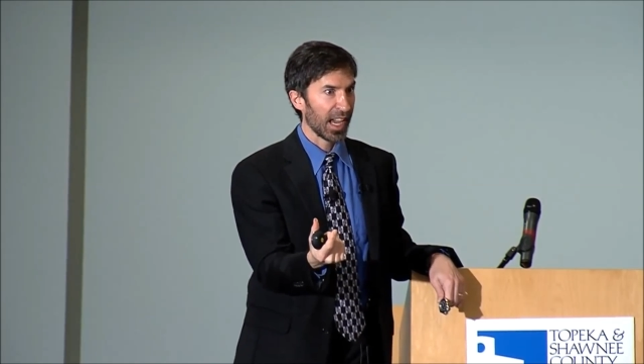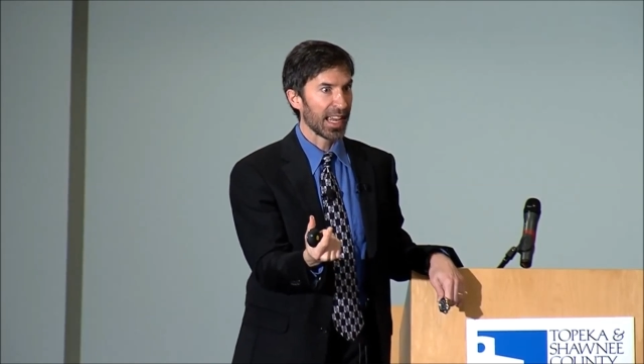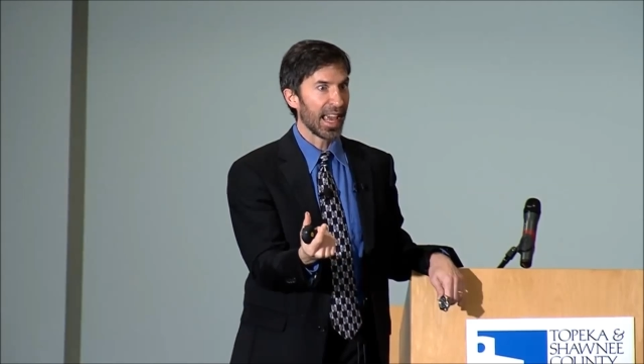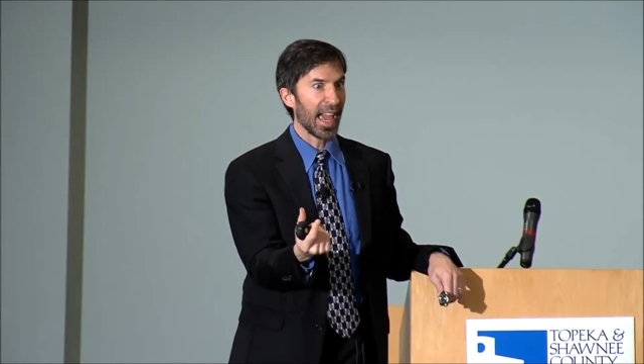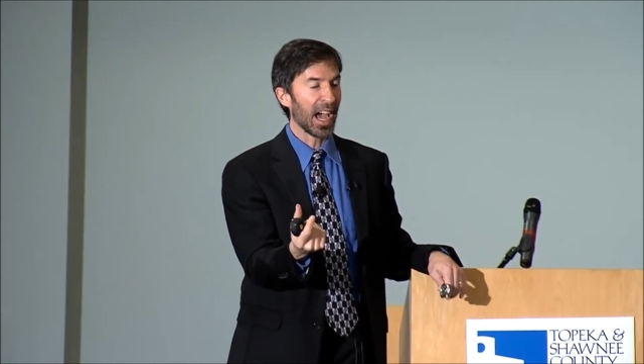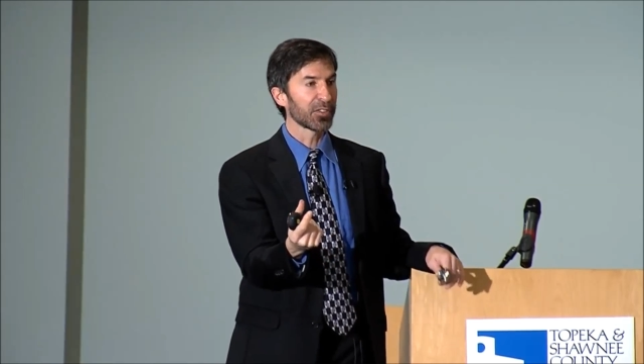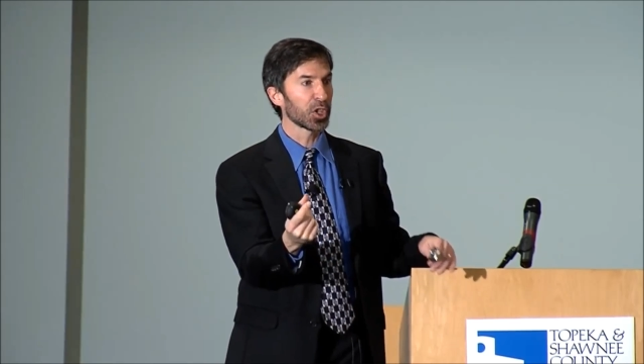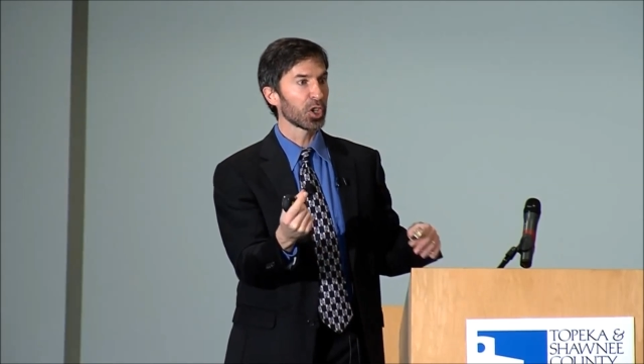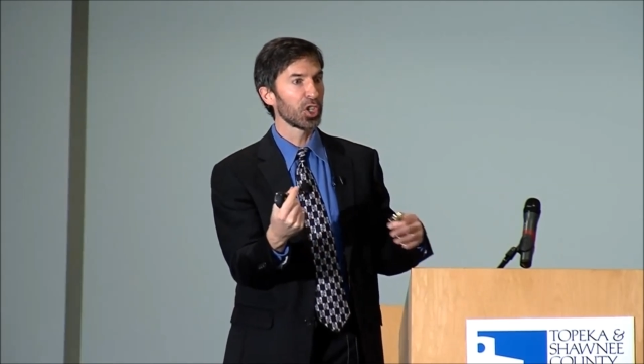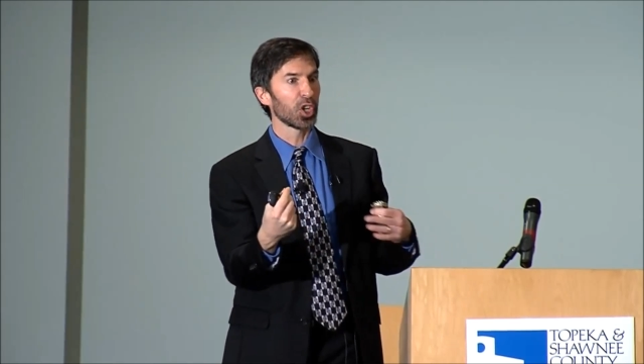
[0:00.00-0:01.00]
And
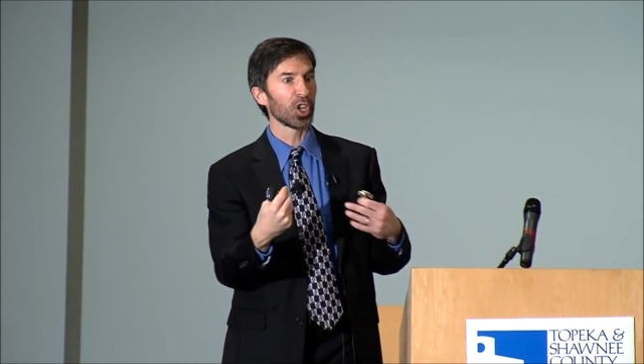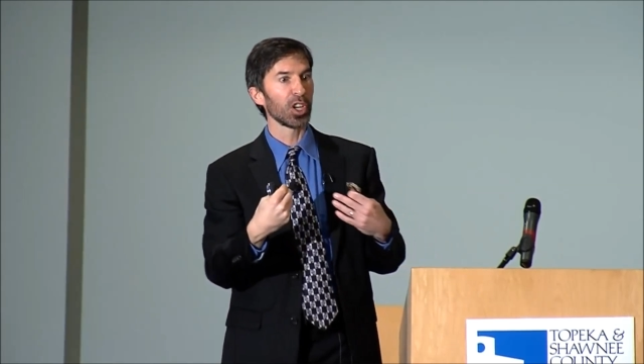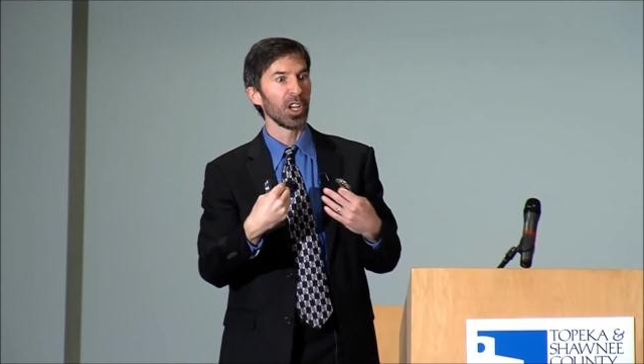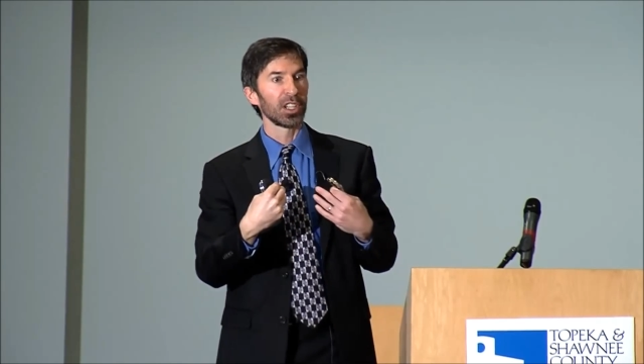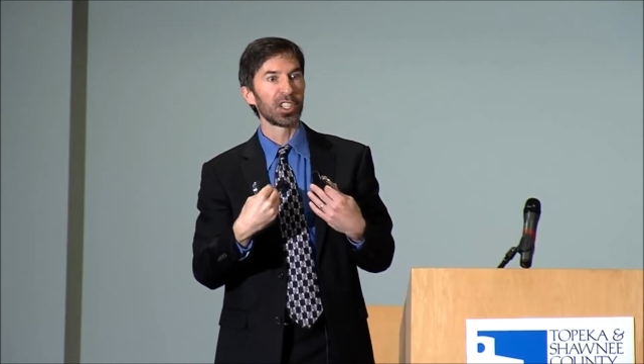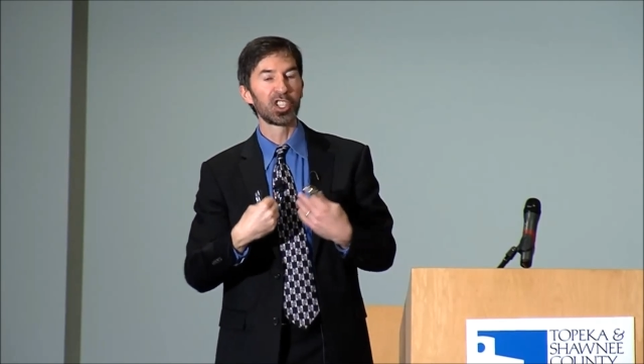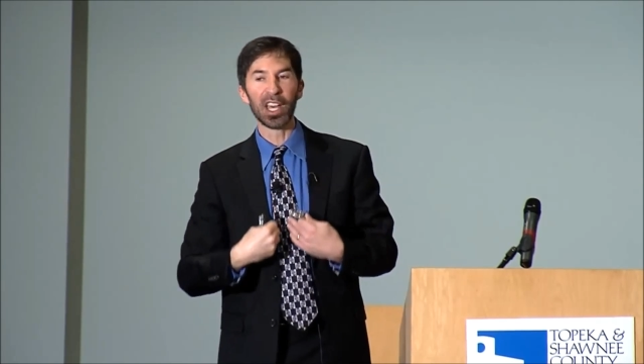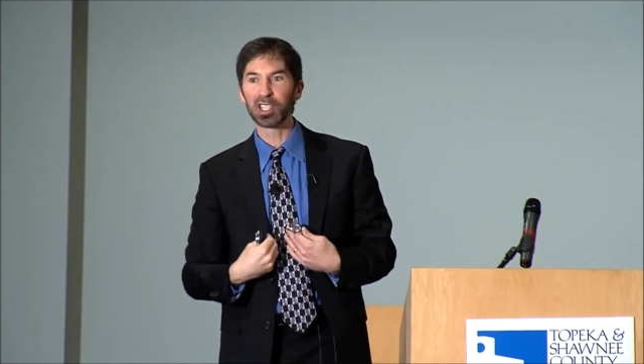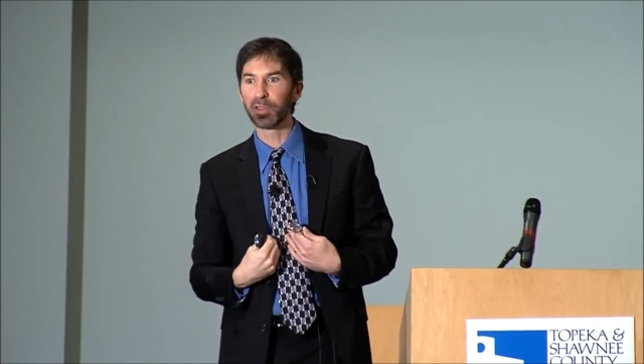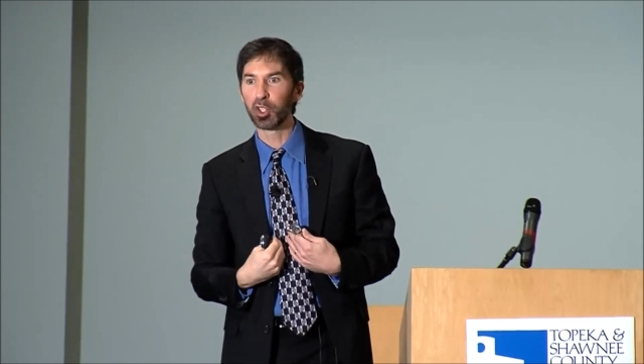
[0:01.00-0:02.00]
after your
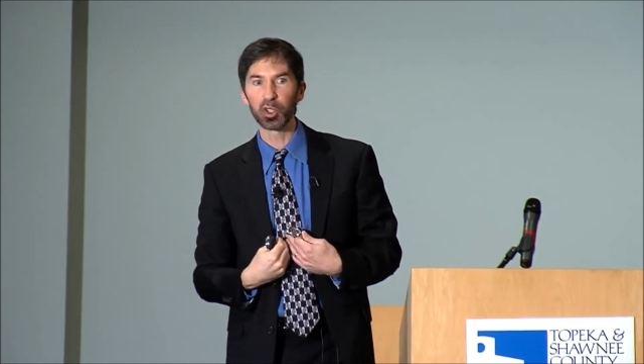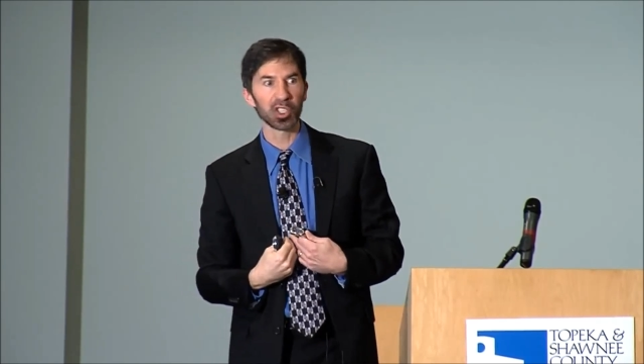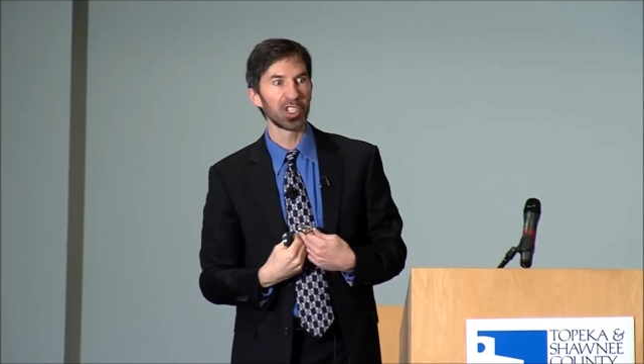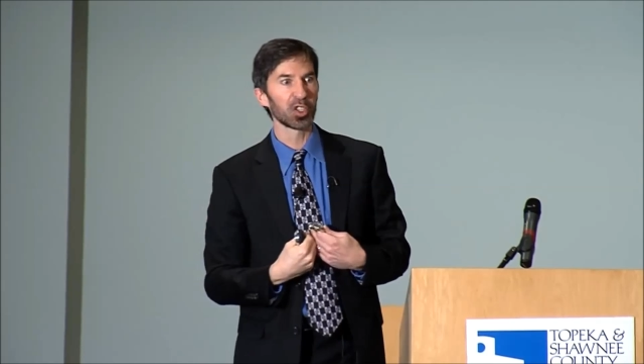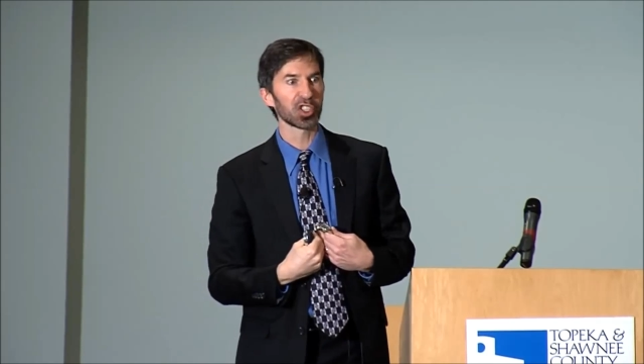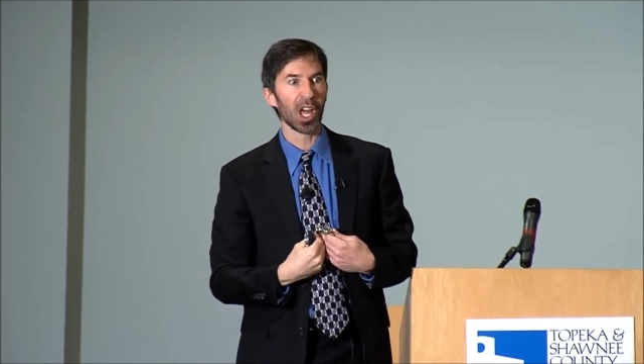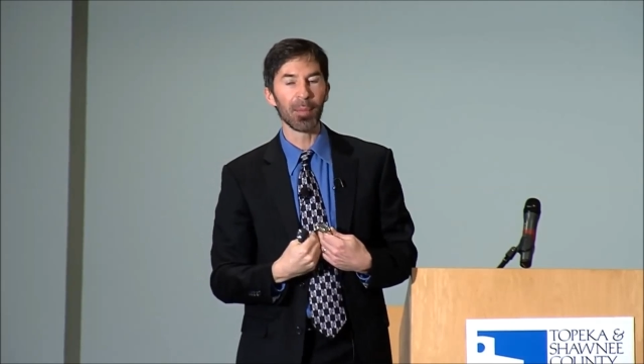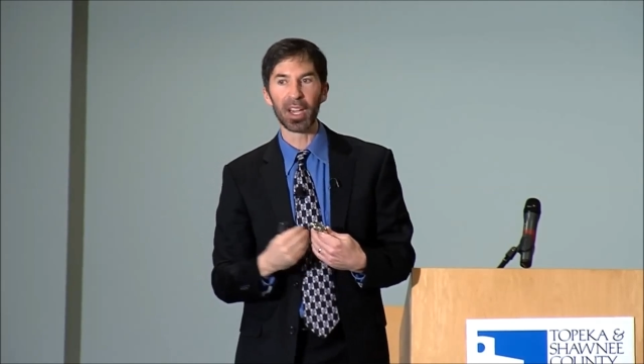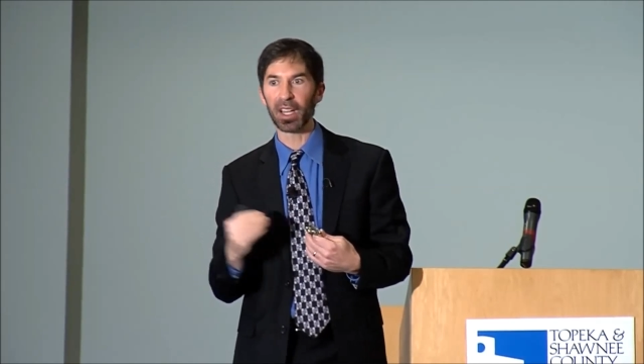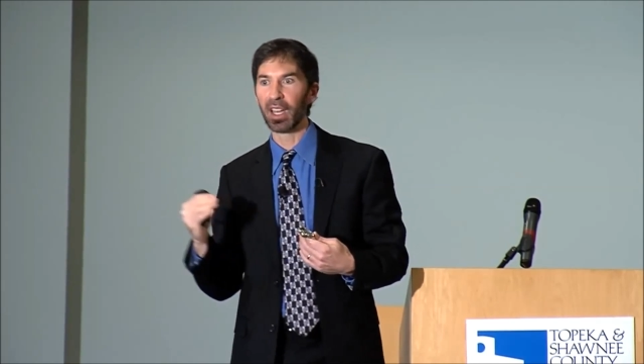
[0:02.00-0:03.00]
digestive juices in your
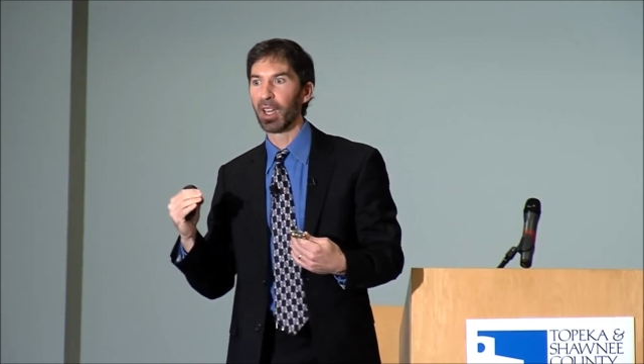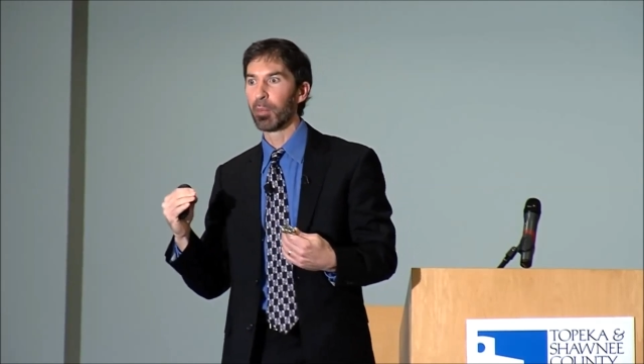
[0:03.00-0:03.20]
stomach